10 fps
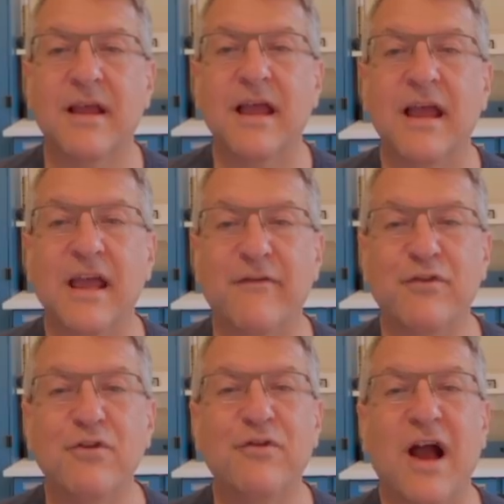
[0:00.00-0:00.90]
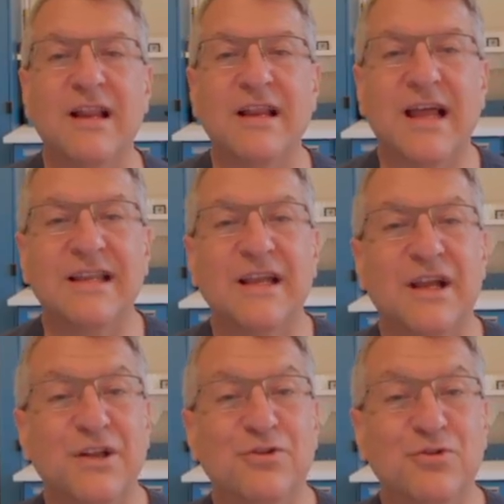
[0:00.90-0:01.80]
If you've got an idea
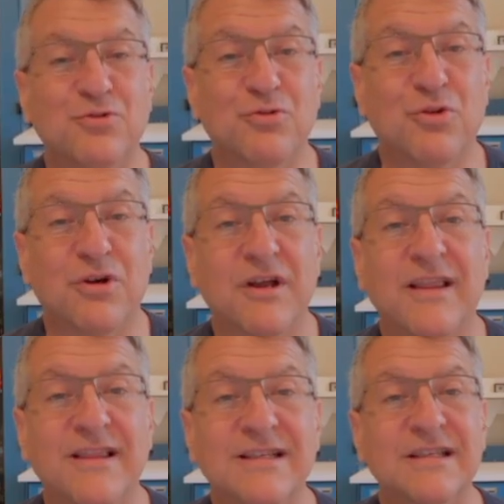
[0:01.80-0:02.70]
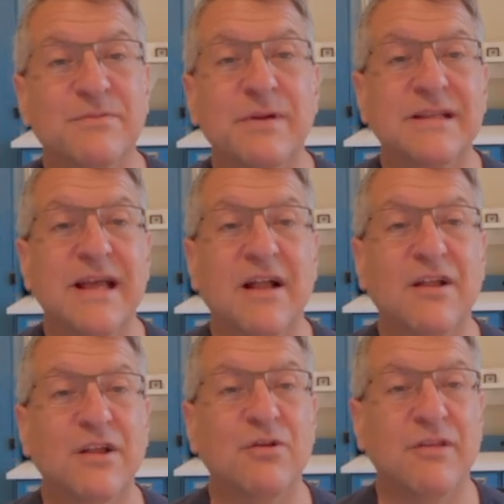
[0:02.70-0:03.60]
in your drawer, this is me
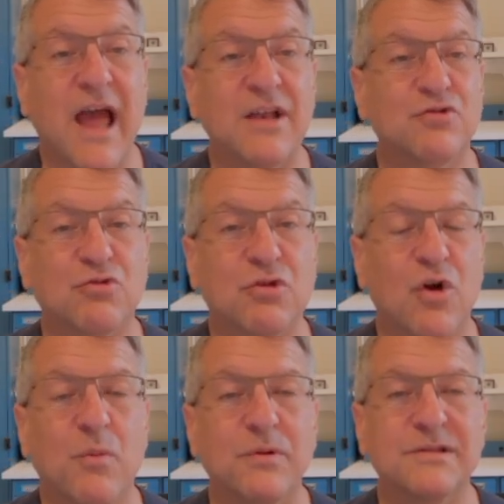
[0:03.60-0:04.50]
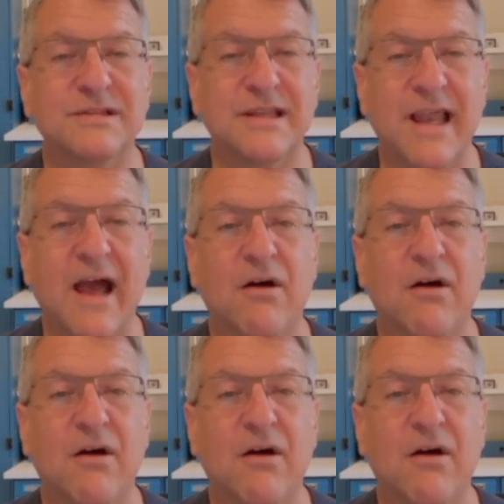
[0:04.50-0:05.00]
telling you that drawer opens now.